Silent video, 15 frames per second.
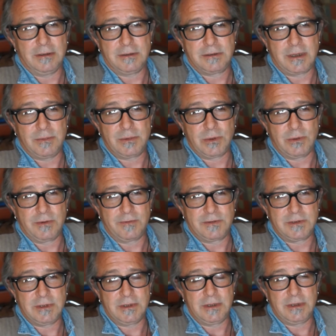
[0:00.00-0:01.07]
some sort of
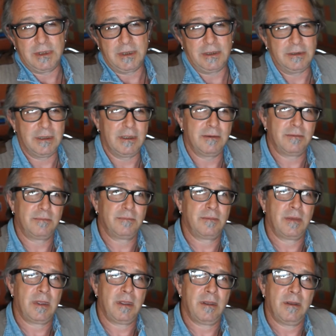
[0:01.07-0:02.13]
silly thing that
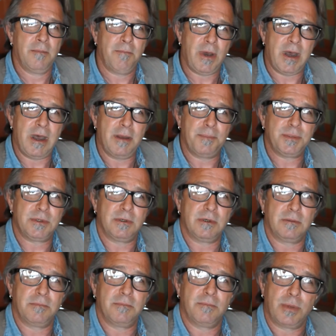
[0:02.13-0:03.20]
pops
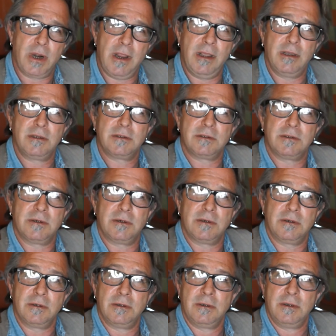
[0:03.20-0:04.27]
or breaks
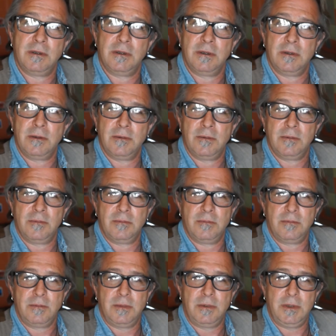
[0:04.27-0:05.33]
or
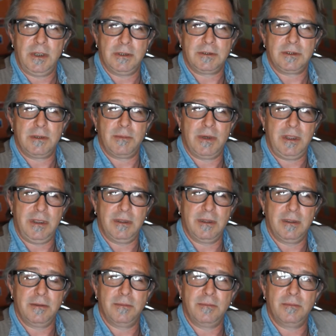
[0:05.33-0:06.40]
hits somebody in
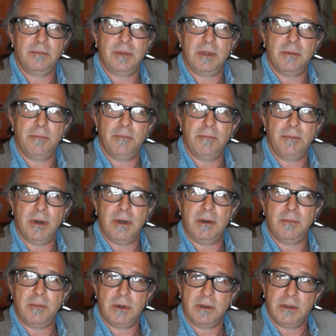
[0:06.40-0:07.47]
the
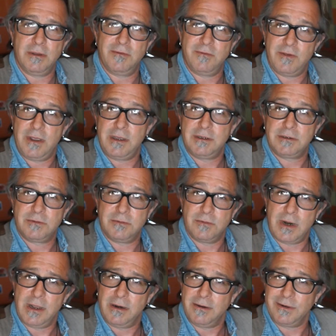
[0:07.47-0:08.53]
bum or the face
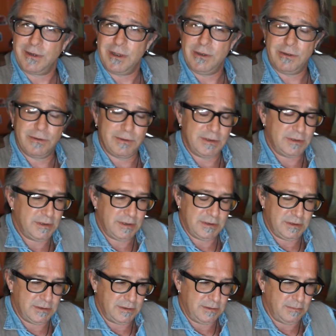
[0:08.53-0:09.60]
right on cue.
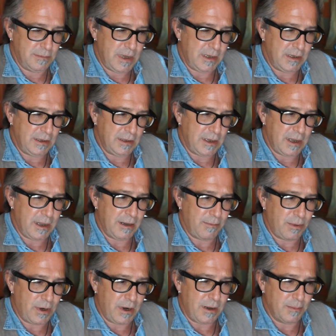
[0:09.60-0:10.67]
It's making gag
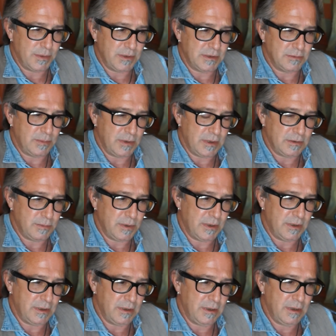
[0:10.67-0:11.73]
props has been